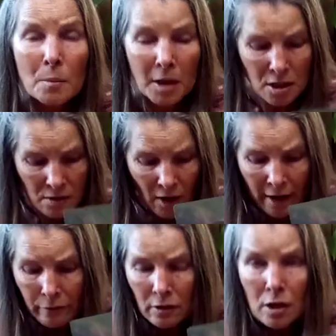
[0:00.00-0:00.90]
Because of
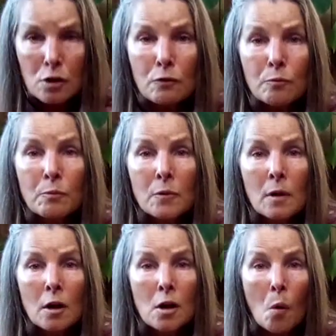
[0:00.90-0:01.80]
everything you've
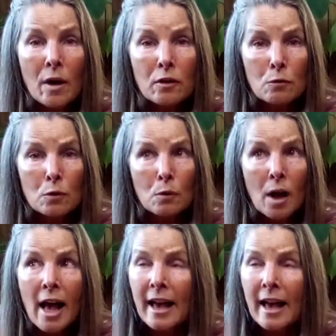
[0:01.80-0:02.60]
going through